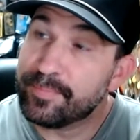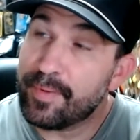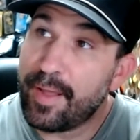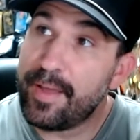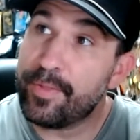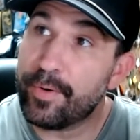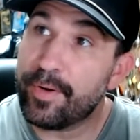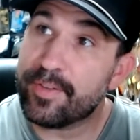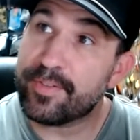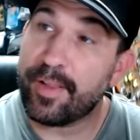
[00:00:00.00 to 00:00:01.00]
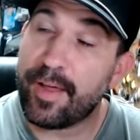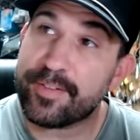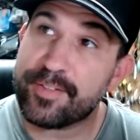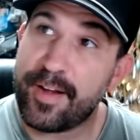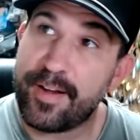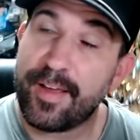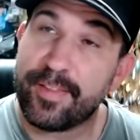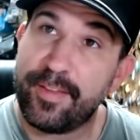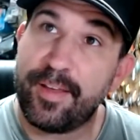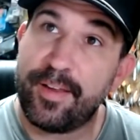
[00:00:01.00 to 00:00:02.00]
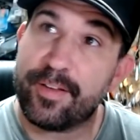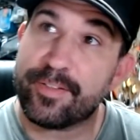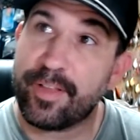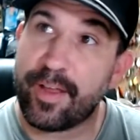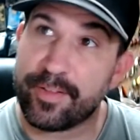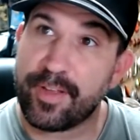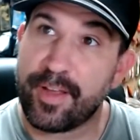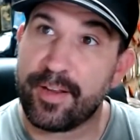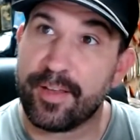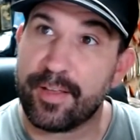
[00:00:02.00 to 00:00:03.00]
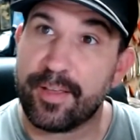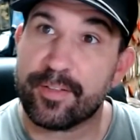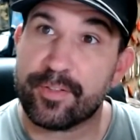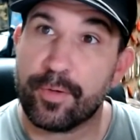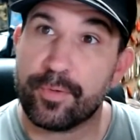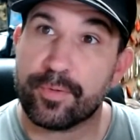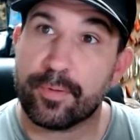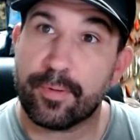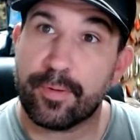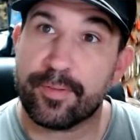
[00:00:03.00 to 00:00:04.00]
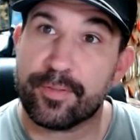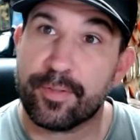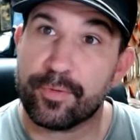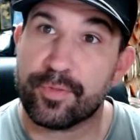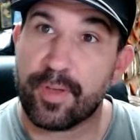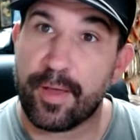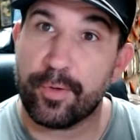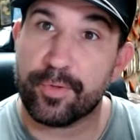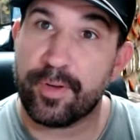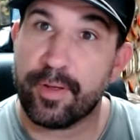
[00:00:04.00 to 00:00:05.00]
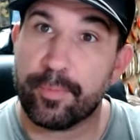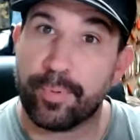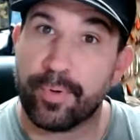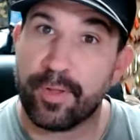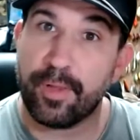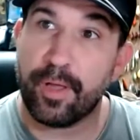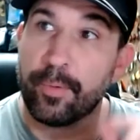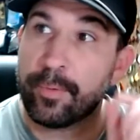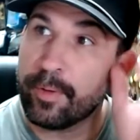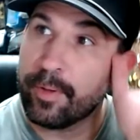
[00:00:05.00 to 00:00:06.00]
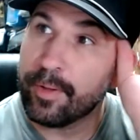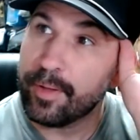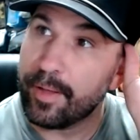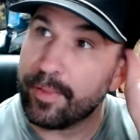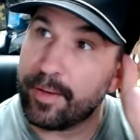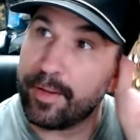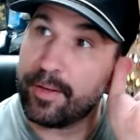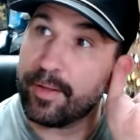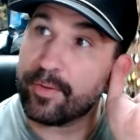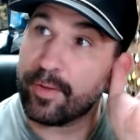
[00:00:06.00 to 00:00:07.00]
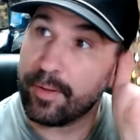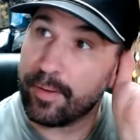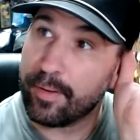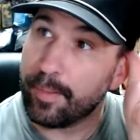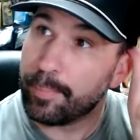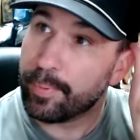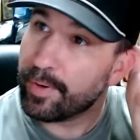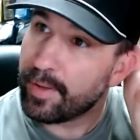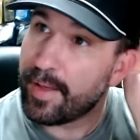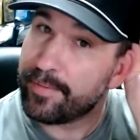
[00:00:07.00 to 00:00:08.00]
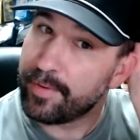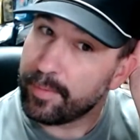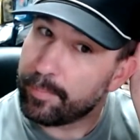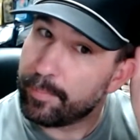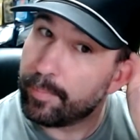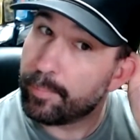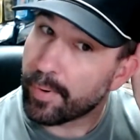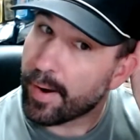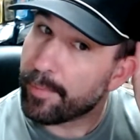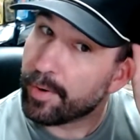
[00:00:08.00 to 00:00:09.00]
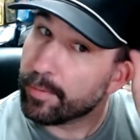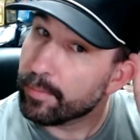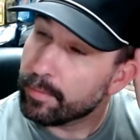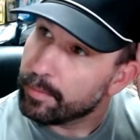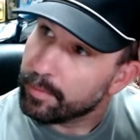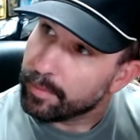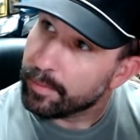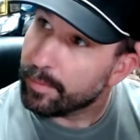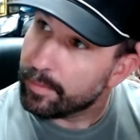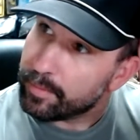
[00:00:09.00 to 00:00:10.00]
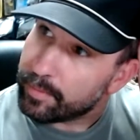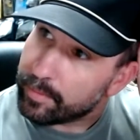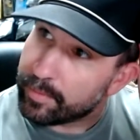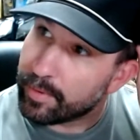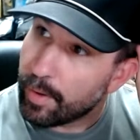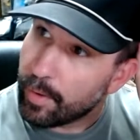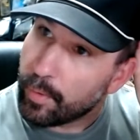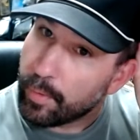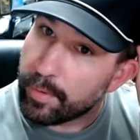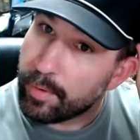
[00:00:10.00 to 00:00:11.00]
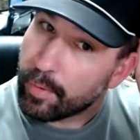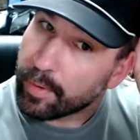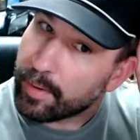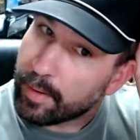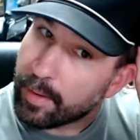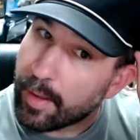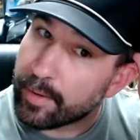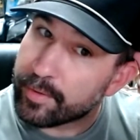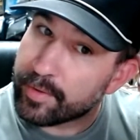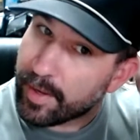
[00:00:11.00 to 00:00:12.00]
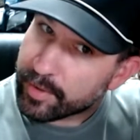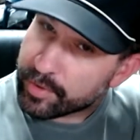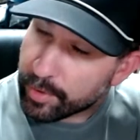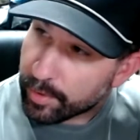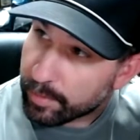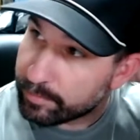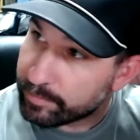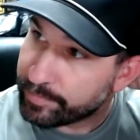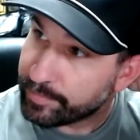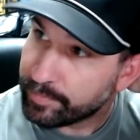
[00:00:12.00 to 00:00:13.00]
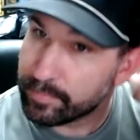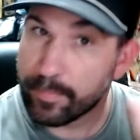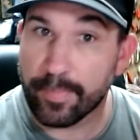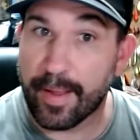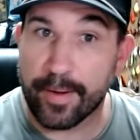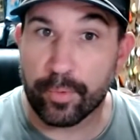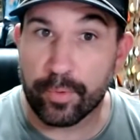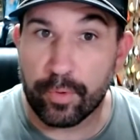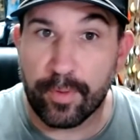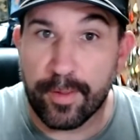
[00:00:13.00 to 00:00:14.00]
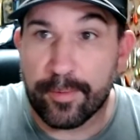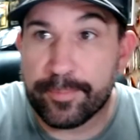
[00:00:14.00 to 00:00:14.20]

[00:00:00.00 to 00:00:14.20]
He either does a lot of sanding. I think he does a lot of sanding and gets those scales down pretty low, and then he does a pretty heavy primer, so you don't get a lot of texture. I don't do that.